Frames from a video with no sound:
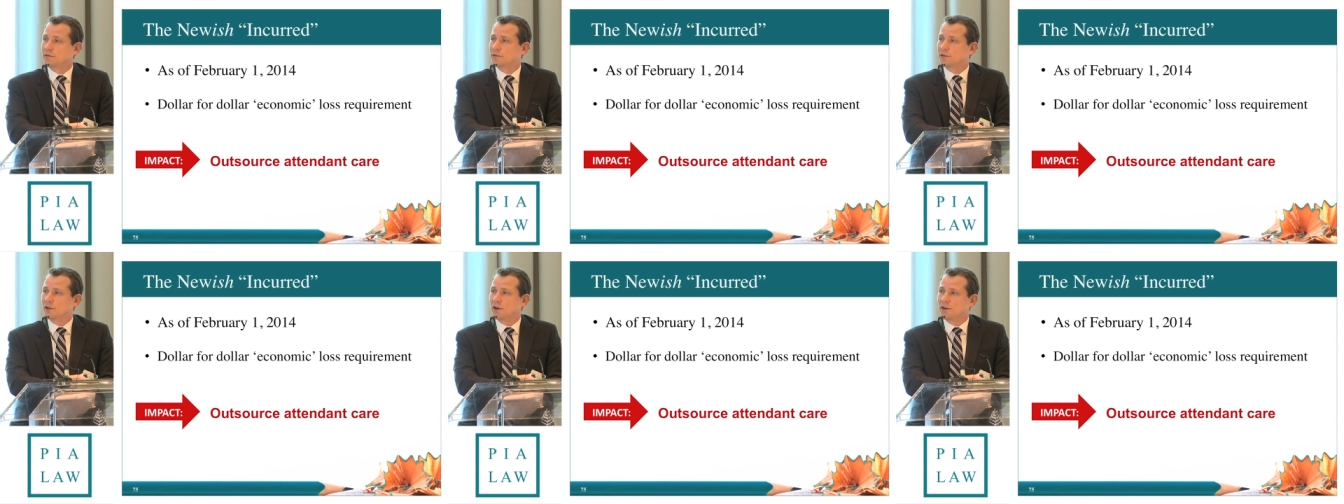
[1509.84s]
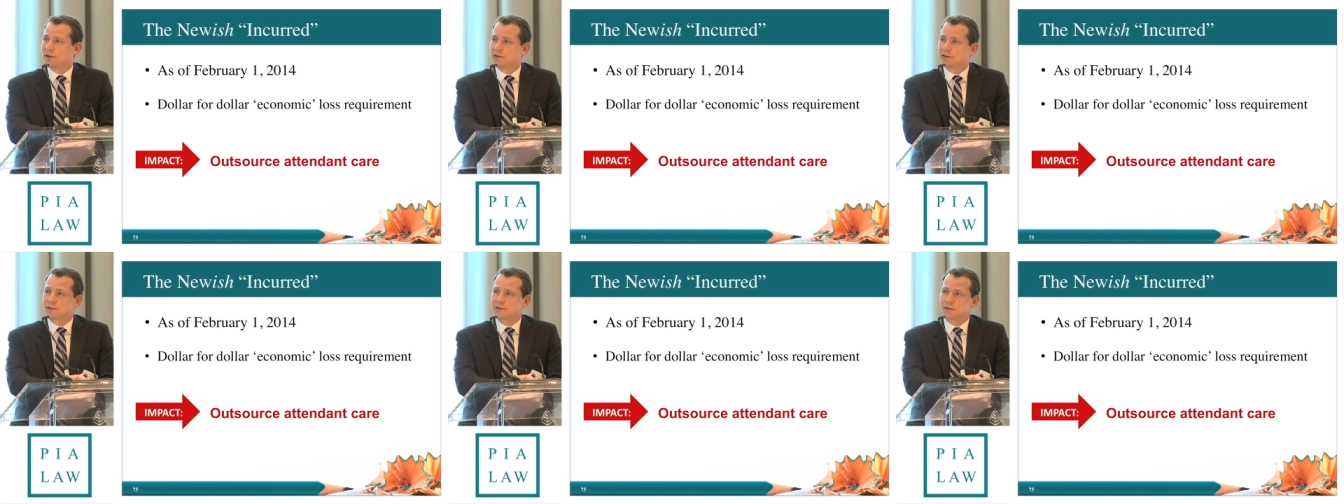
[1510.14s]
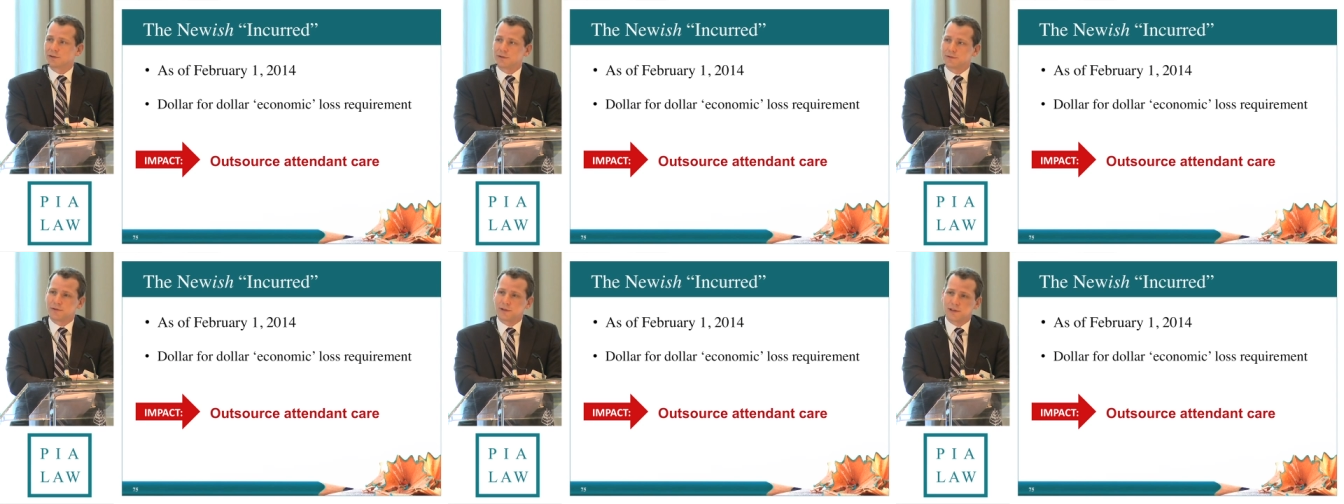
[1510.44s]
for dollar.
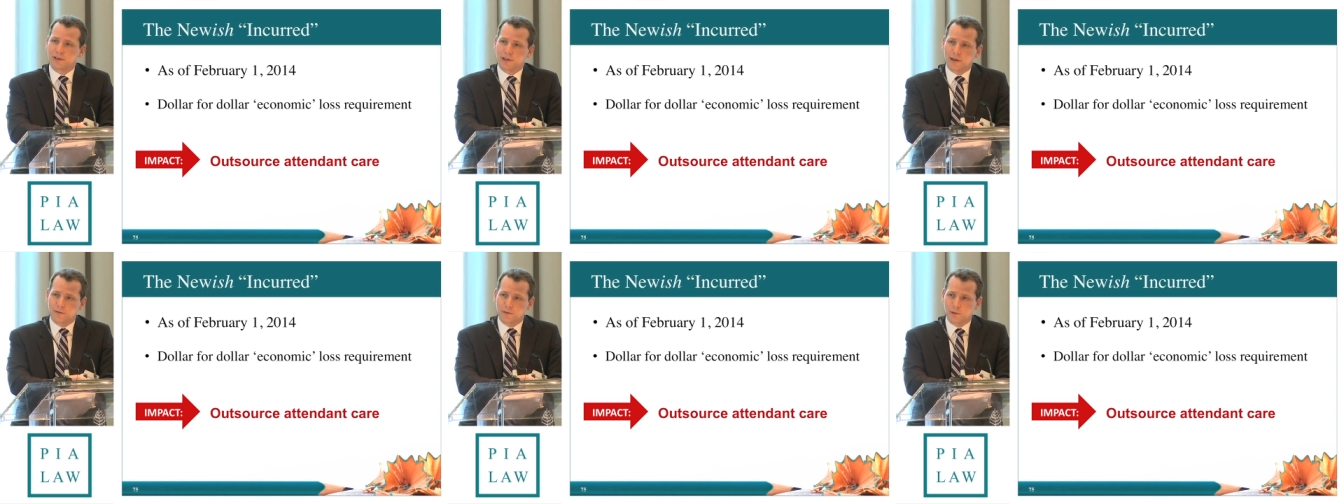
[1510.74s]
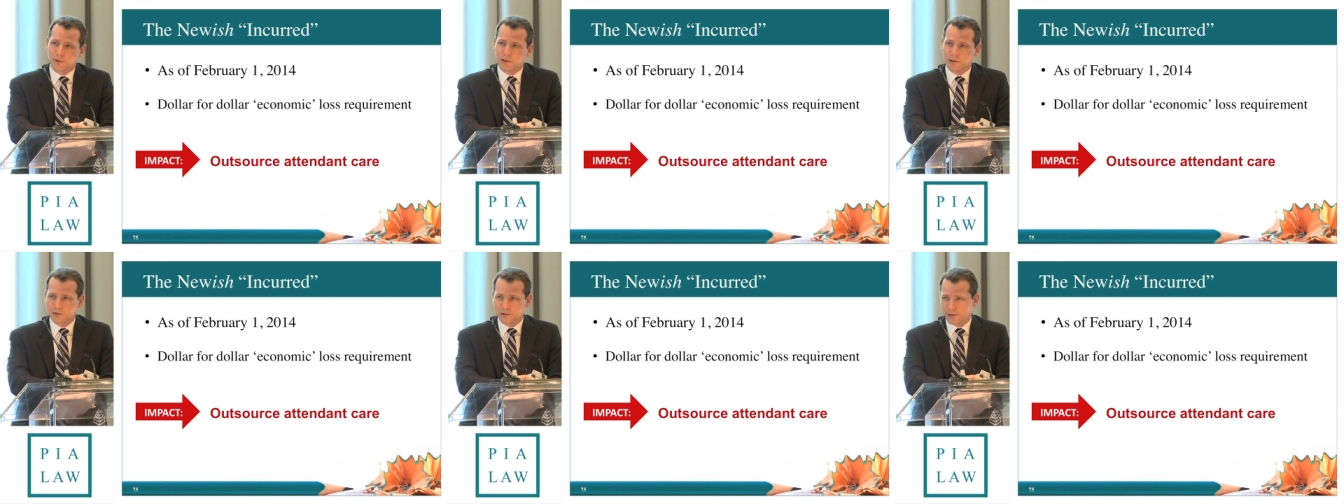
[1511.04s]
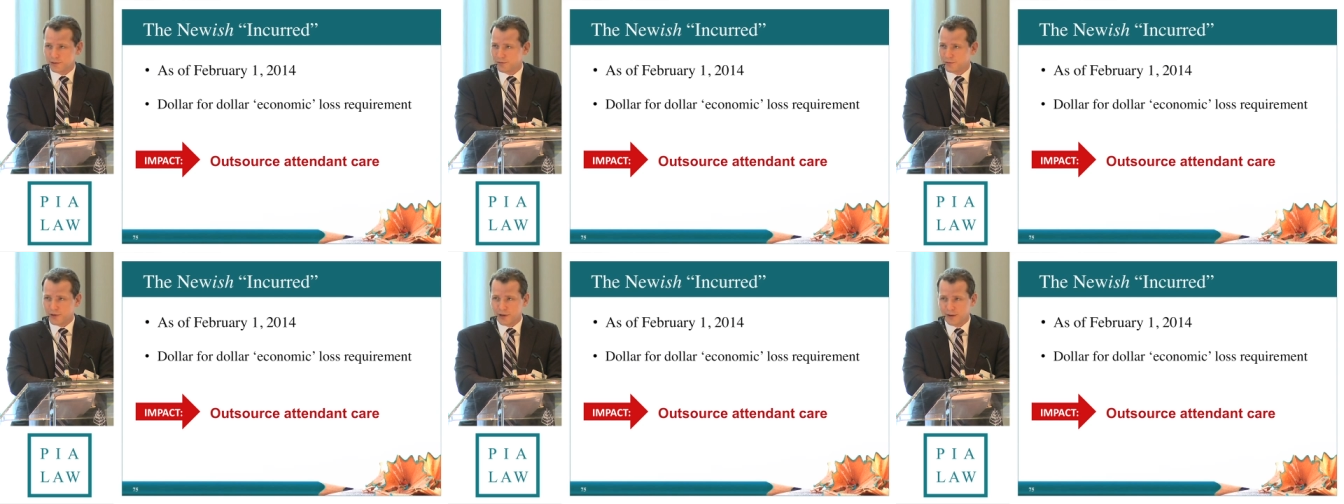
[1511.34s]
So if the loved one
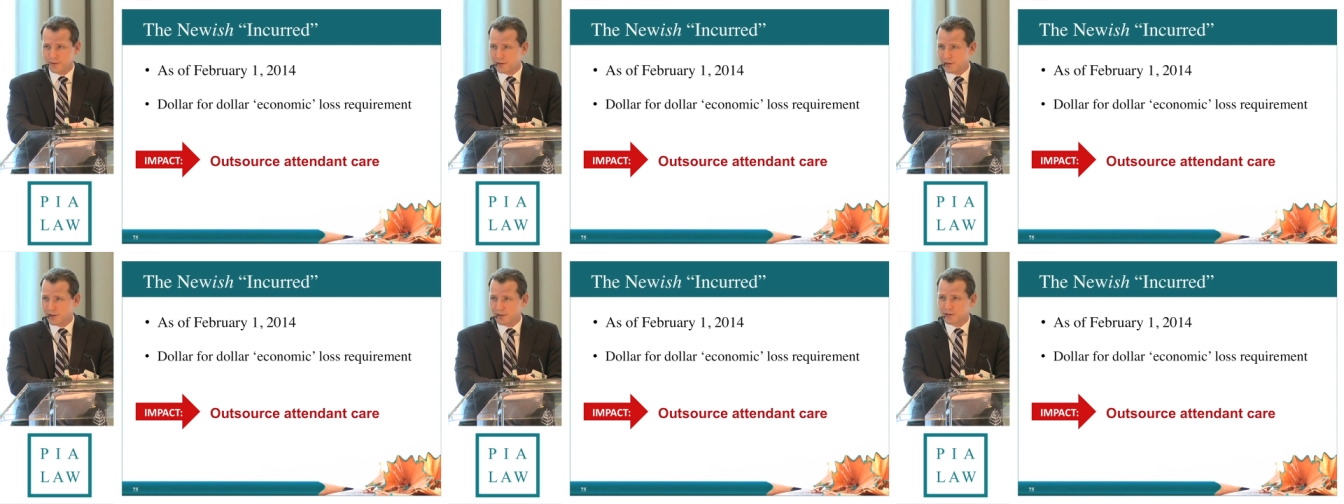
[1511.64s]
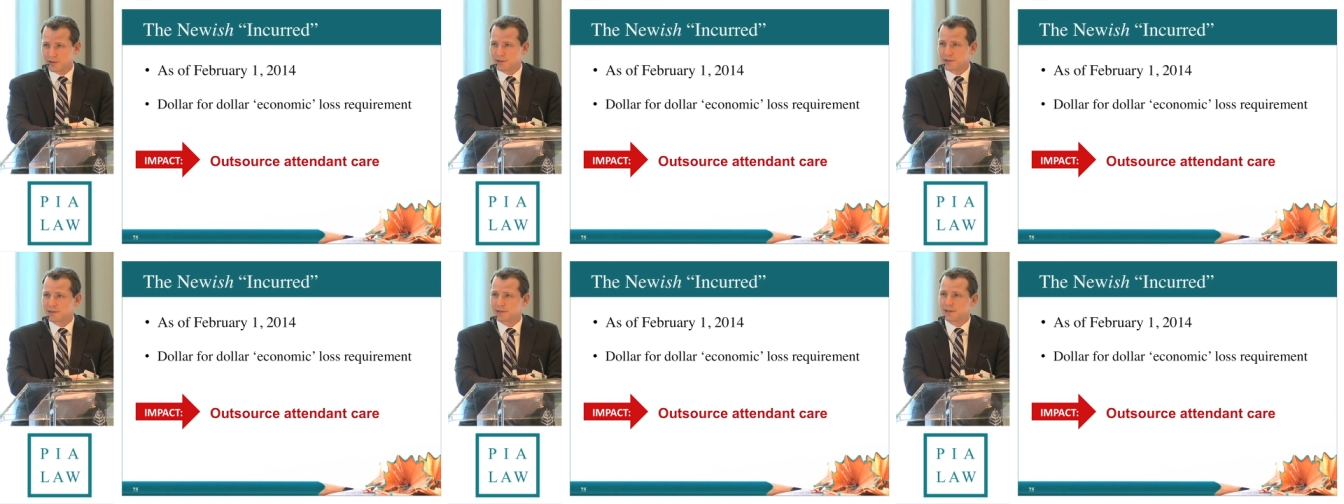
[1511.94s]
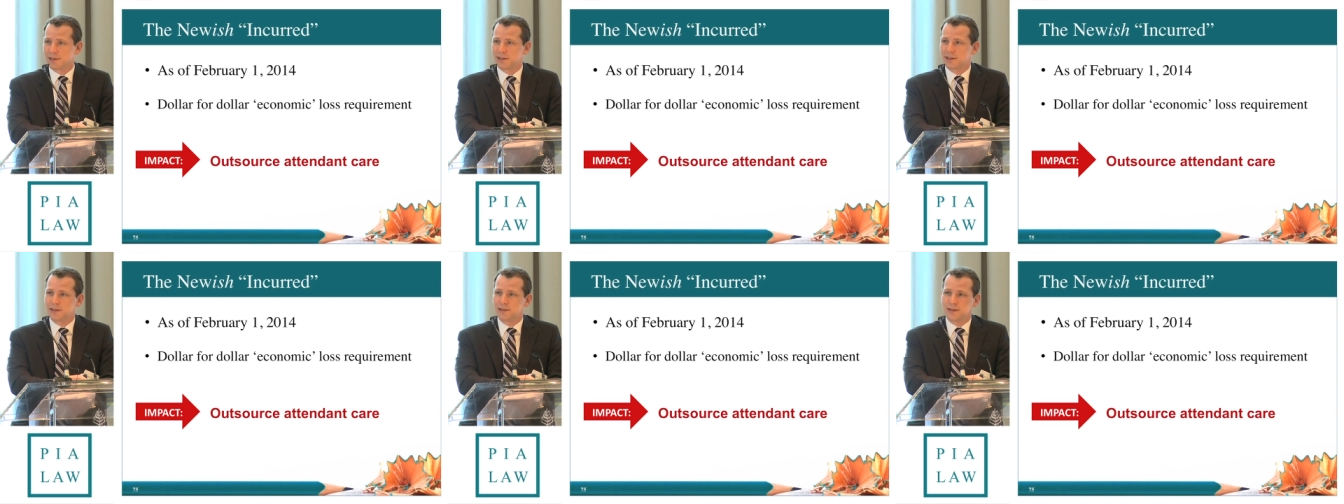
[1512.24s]
loses
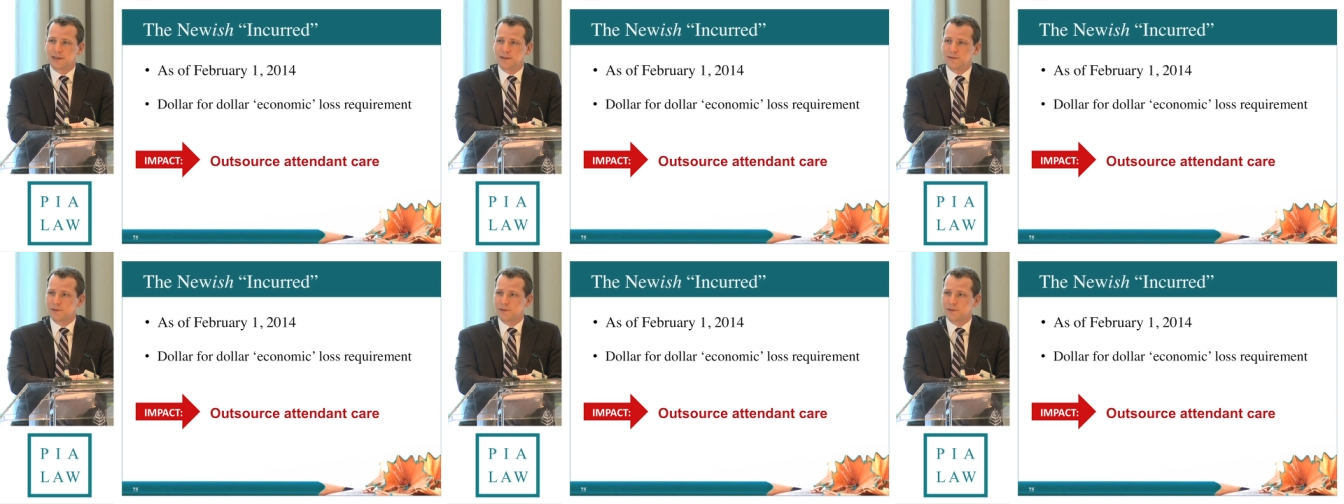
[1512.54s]
$5,